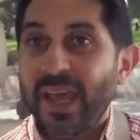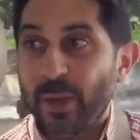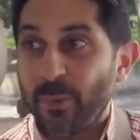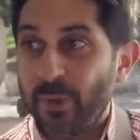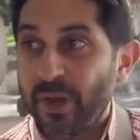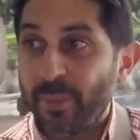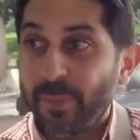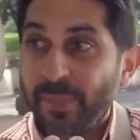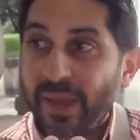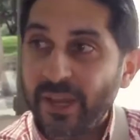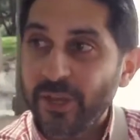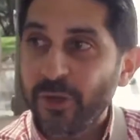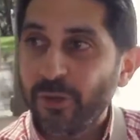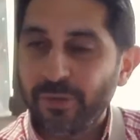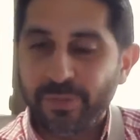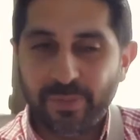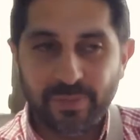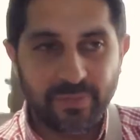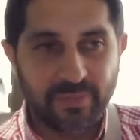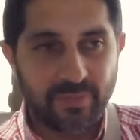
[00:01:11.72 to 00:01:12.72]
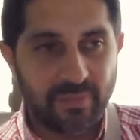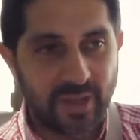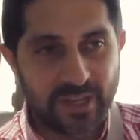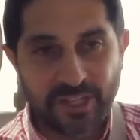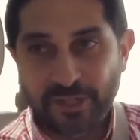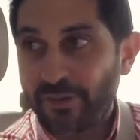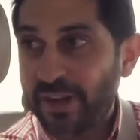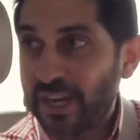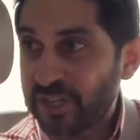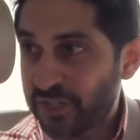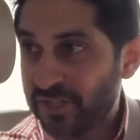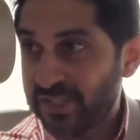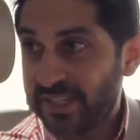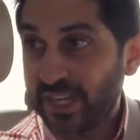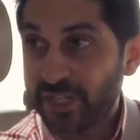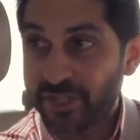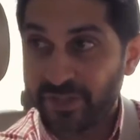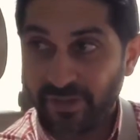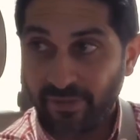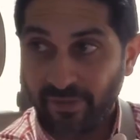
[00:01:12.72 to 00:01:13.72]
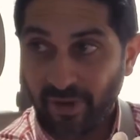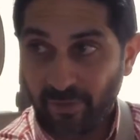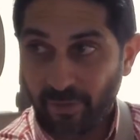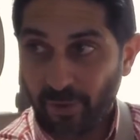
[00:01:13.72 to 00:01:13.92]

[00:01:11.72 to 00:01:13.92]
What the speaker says: and when a manual interaction is actually